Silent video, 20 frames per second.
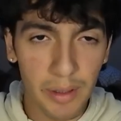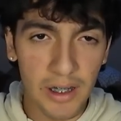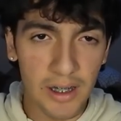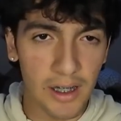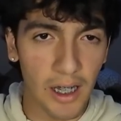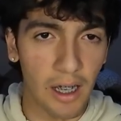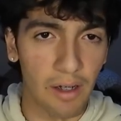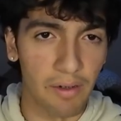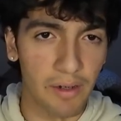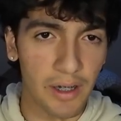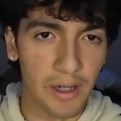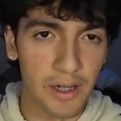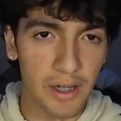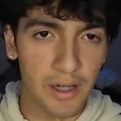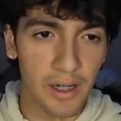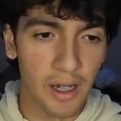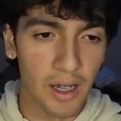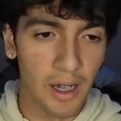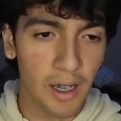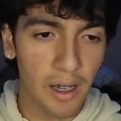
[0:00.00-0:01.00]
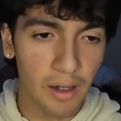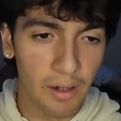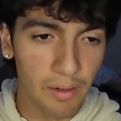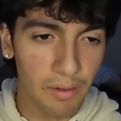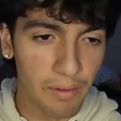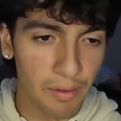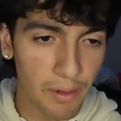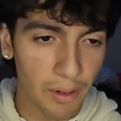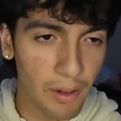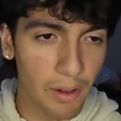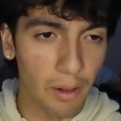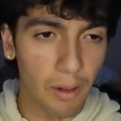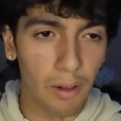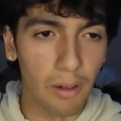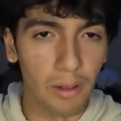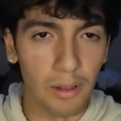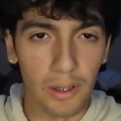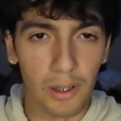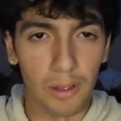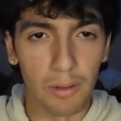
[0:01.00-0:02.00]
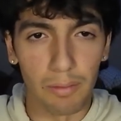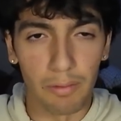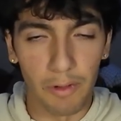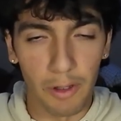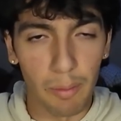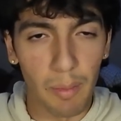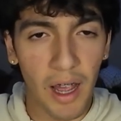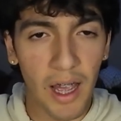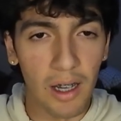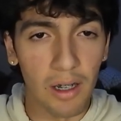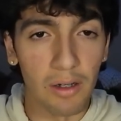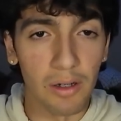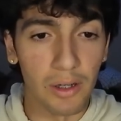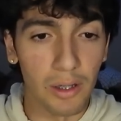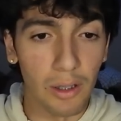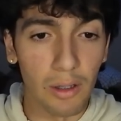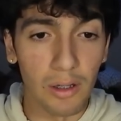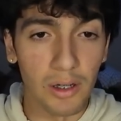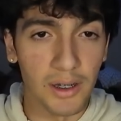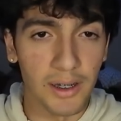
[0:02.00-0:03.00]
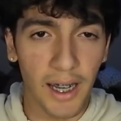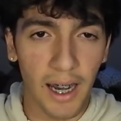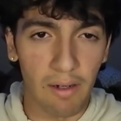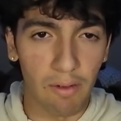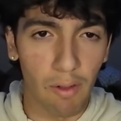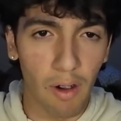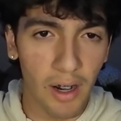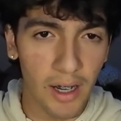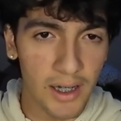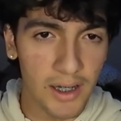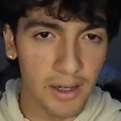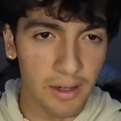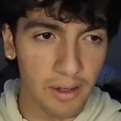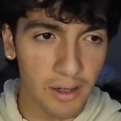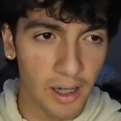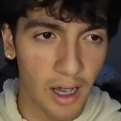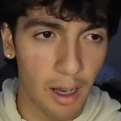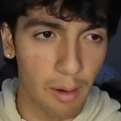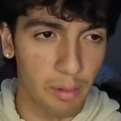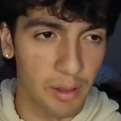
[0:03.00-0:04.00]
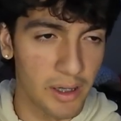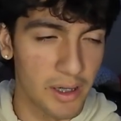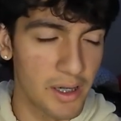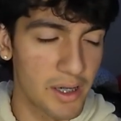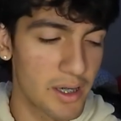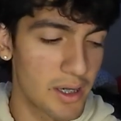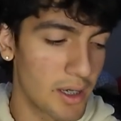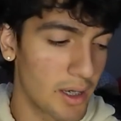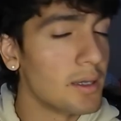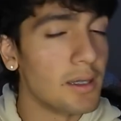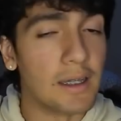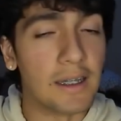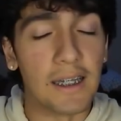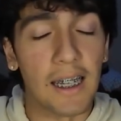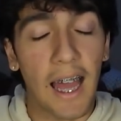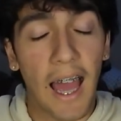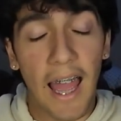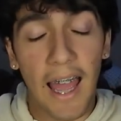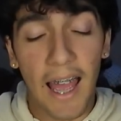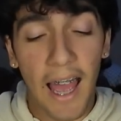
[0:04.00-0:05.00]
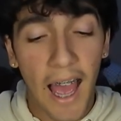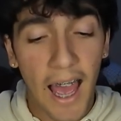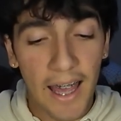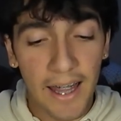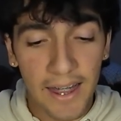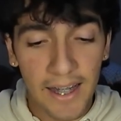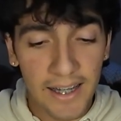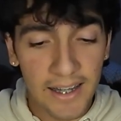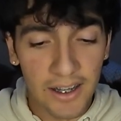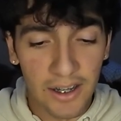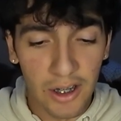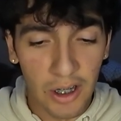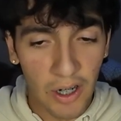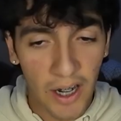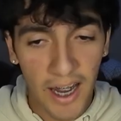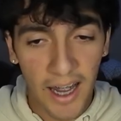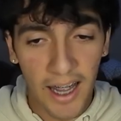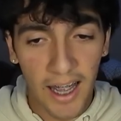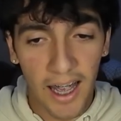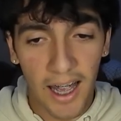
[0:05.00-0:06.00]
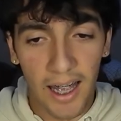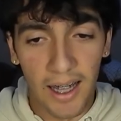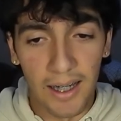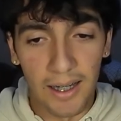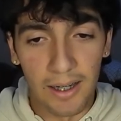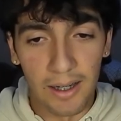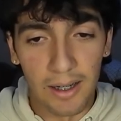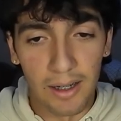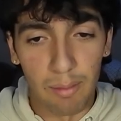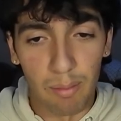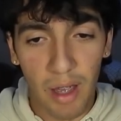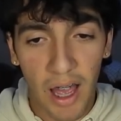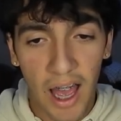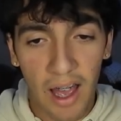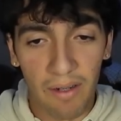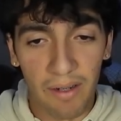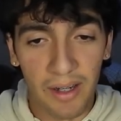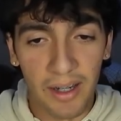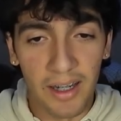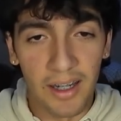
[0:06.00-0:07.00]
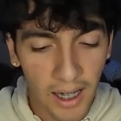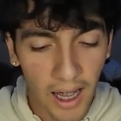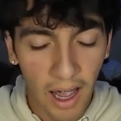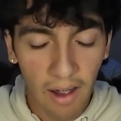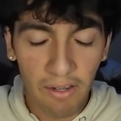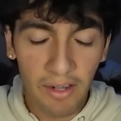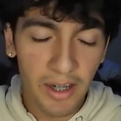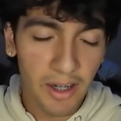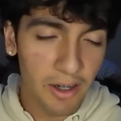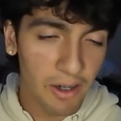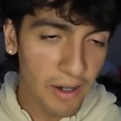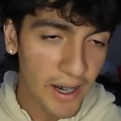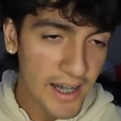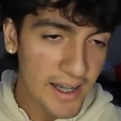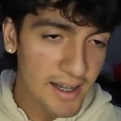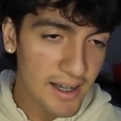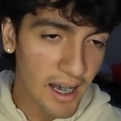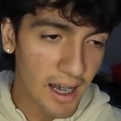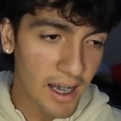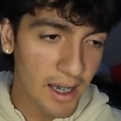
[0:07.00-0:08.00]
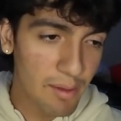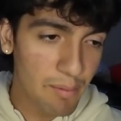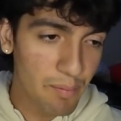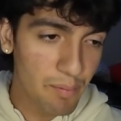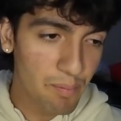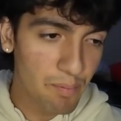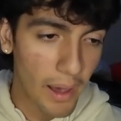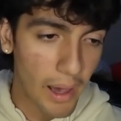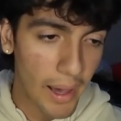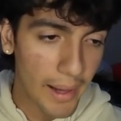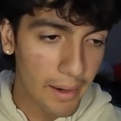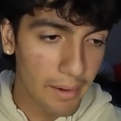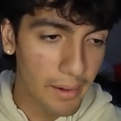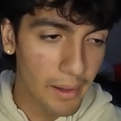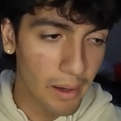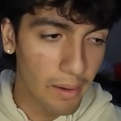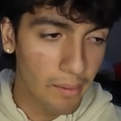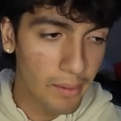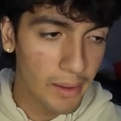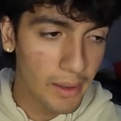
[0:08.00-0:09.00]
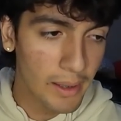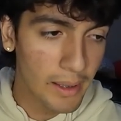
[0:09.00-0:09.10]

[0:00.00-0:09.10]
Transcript: be selfish for my own goals that I've wanted to accomplish. And I think it's great. I'm having a great time. I don't know.